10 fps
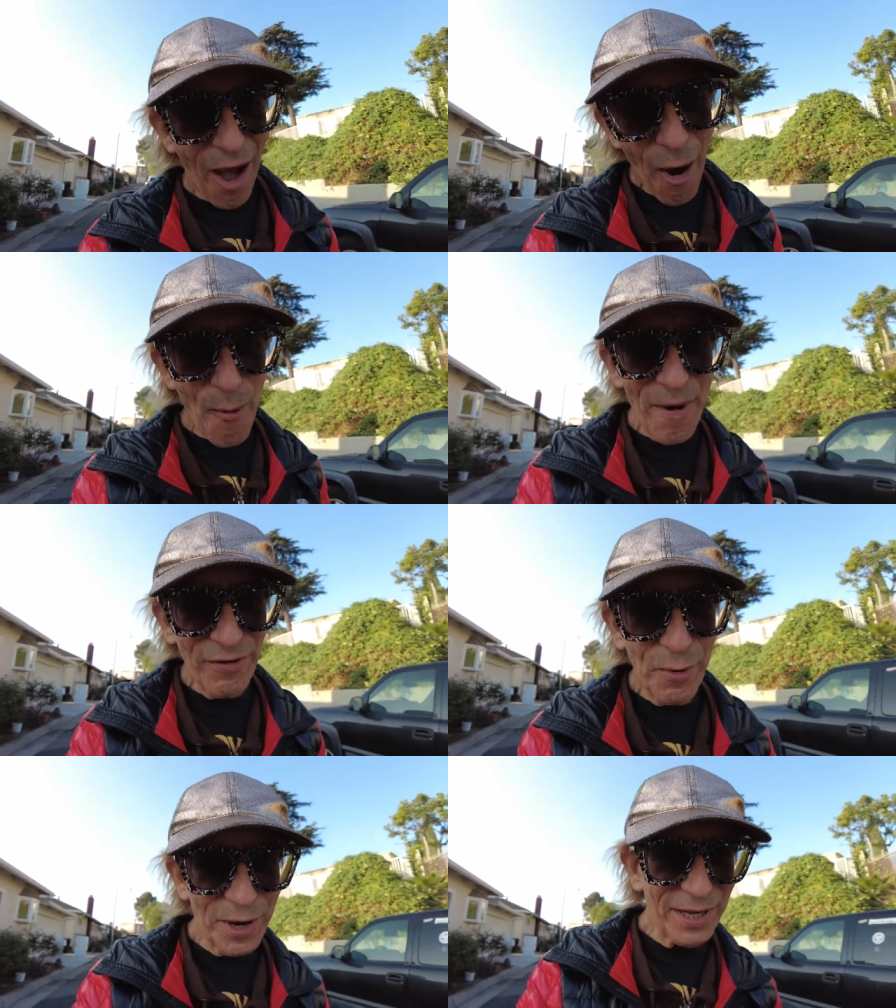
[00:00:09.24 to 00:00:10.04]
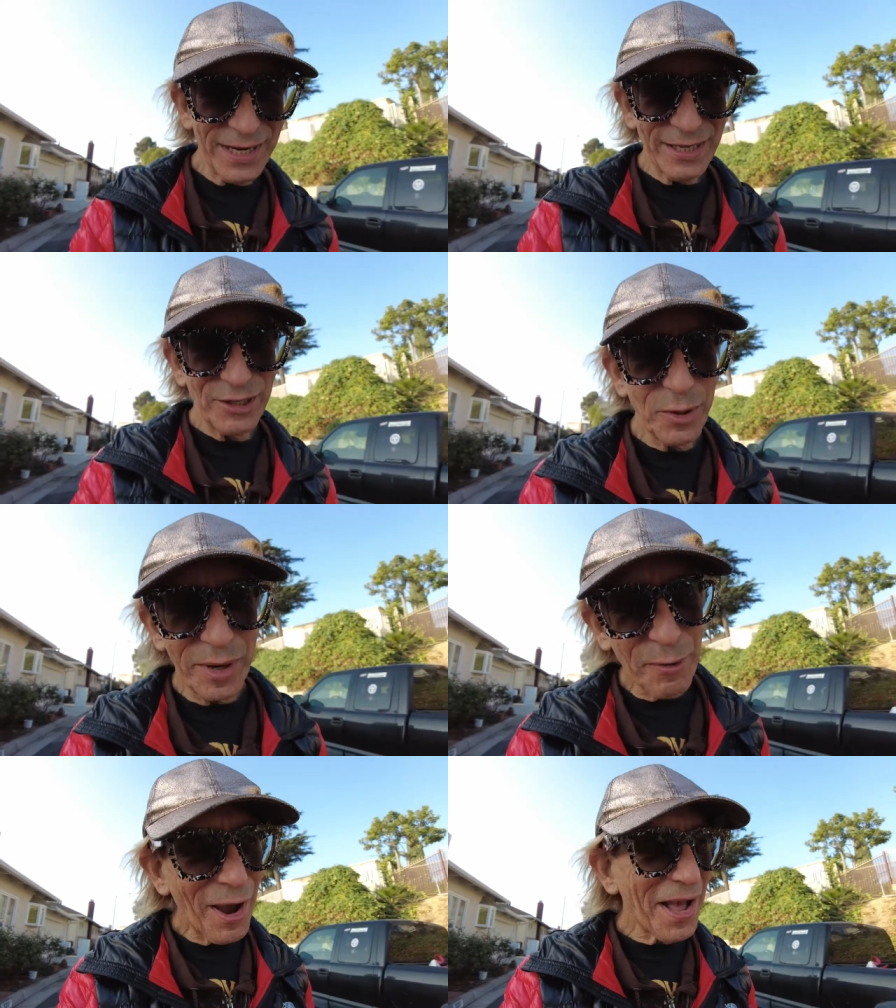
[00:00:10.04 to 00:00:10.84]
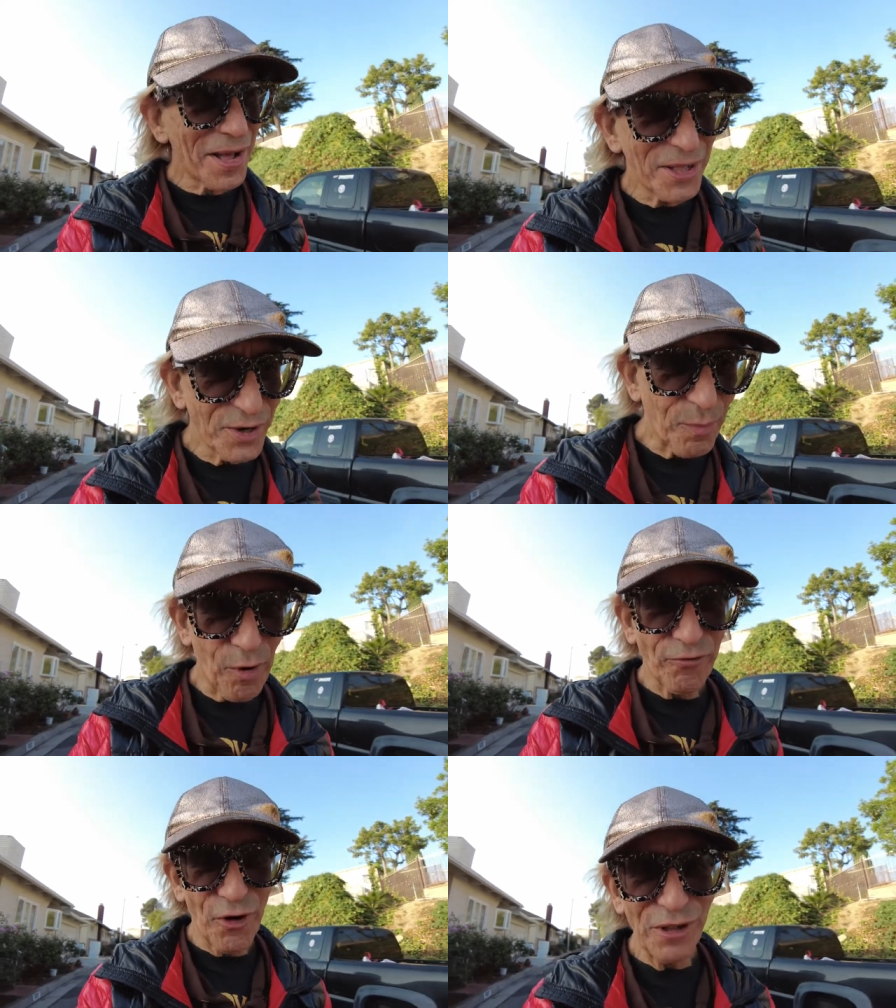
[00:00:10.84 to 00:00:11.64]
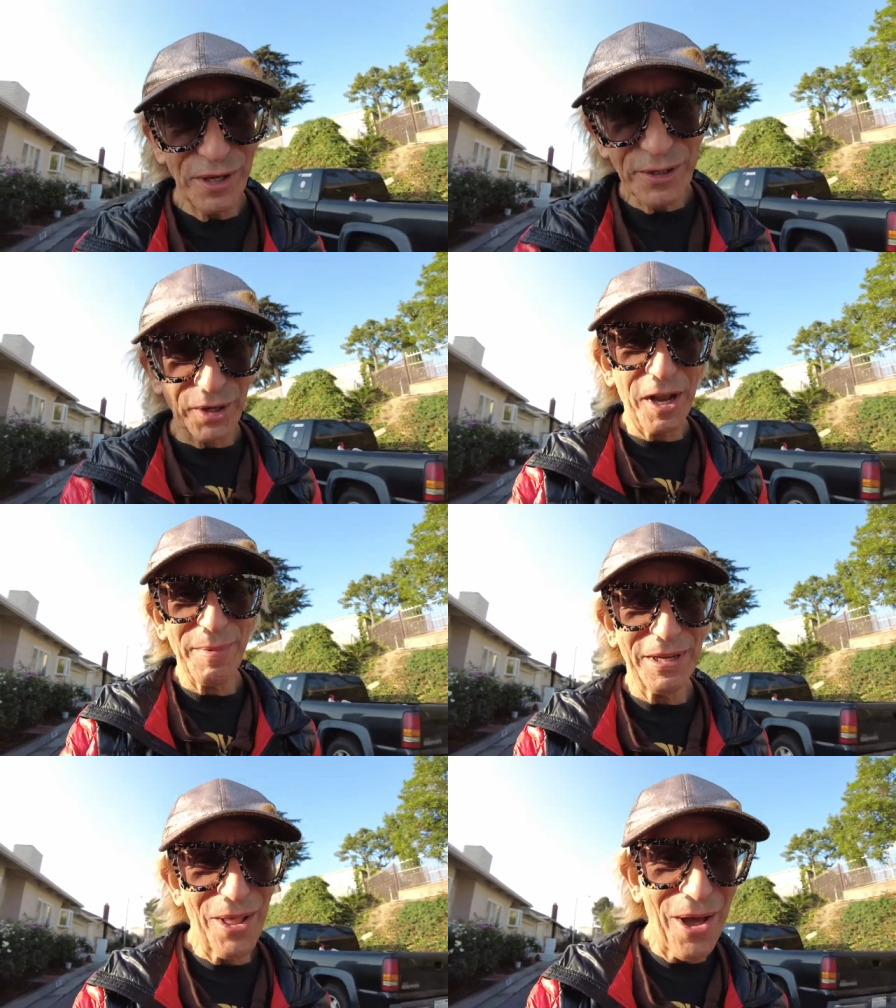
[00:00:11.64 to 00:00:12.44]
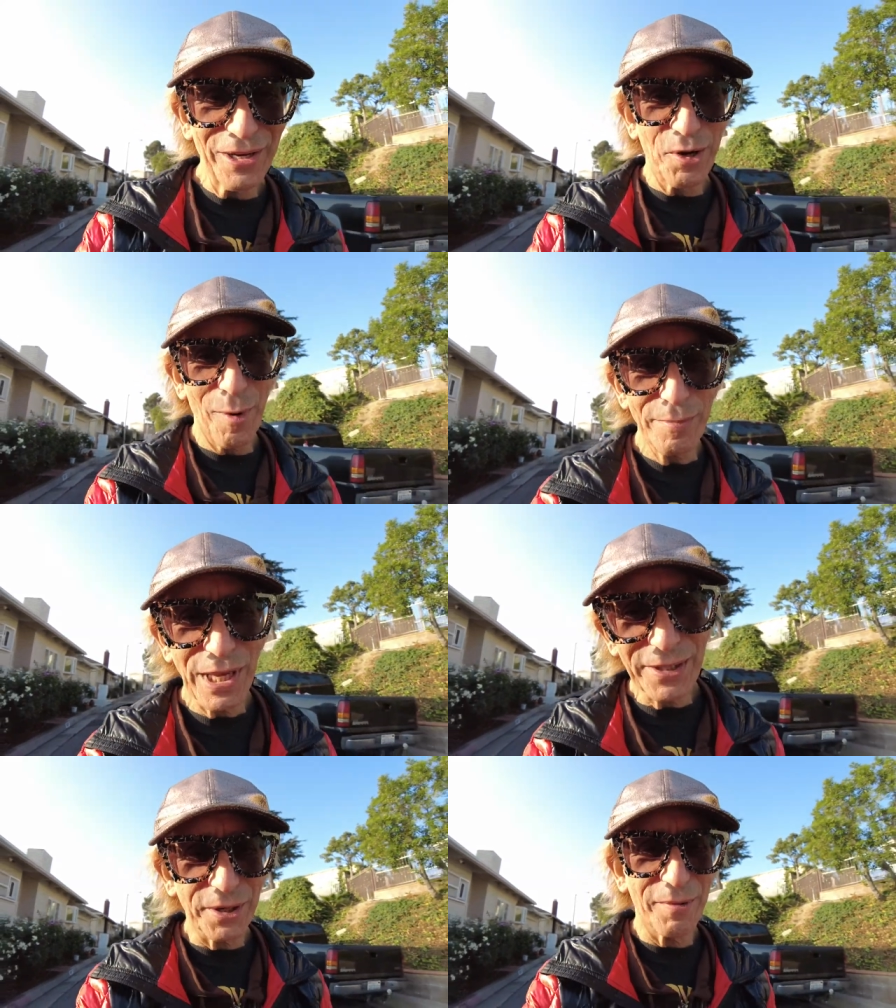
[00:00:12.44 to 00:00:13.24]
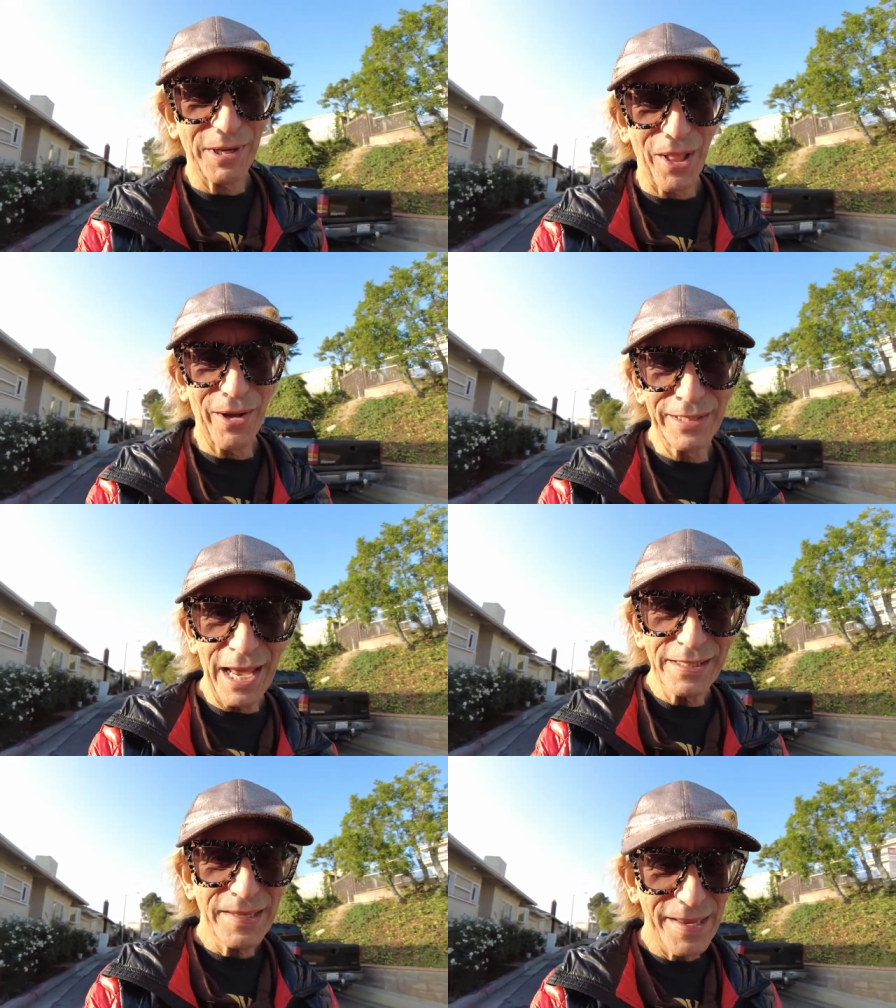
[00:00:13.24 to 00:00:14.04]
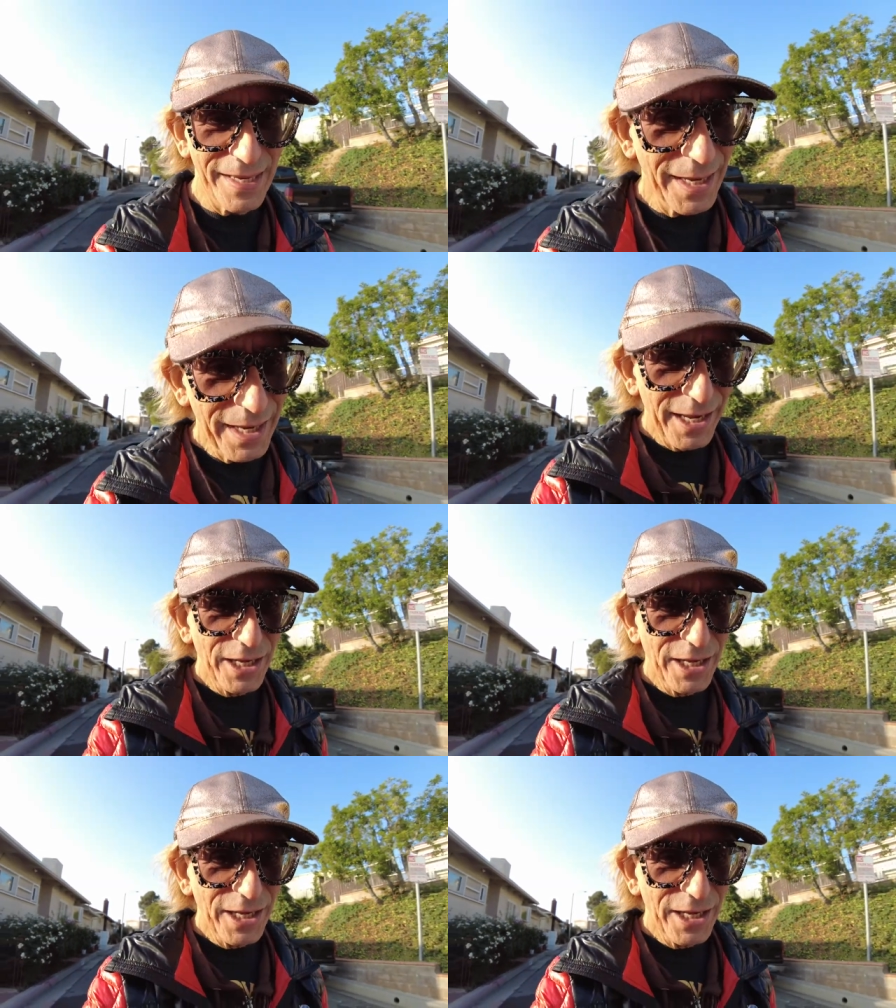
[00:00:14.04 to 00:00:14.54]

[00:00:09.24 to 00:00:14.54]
hope everyone is doing well, your portfolios are coming along, your websites are coming along nicely.